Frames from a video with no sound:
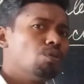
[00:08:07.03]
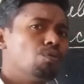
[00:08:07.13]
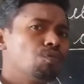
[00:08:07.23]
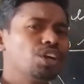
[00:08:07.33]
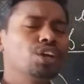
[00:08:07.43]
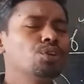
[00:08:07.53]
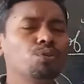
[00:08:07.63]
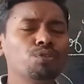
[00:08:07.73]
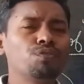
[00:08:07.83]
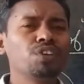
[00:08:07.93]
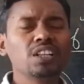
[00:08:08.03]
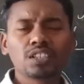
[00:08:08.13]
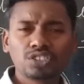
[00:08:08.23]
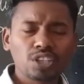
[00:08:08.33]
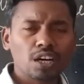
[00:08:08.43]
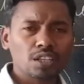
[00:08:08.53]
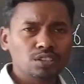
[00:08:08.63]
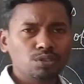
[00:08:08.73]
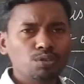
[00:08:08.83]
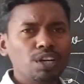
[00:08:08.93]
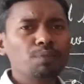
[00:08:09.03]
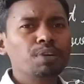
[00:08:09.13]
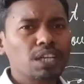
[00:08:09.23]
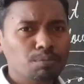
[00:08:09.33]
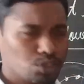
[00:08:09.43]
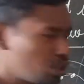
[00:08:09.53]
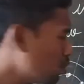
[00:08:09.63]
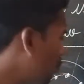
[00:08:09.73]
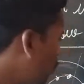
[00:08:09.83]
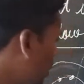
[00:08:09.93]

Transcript: we don't feel the charge. It becomes zero. For